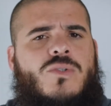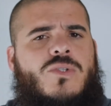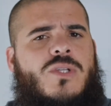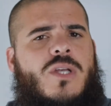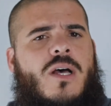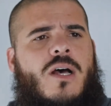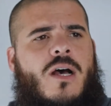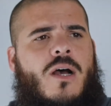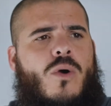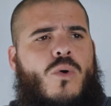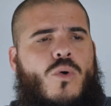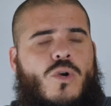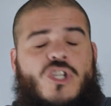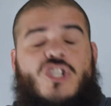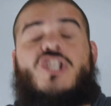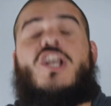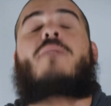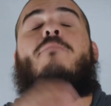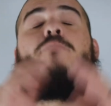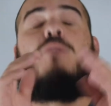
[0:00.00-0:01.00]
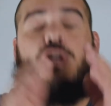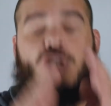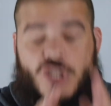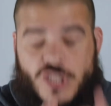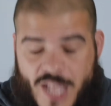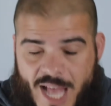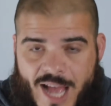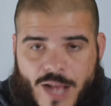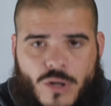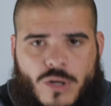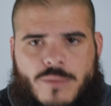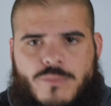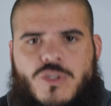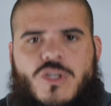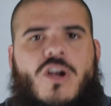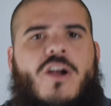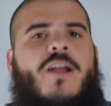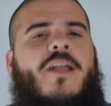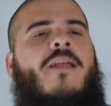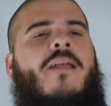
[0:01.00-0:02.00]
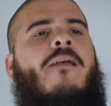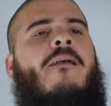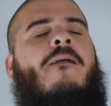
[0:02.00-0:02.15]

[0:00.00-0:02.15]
or sunburst dial. I'm sorry.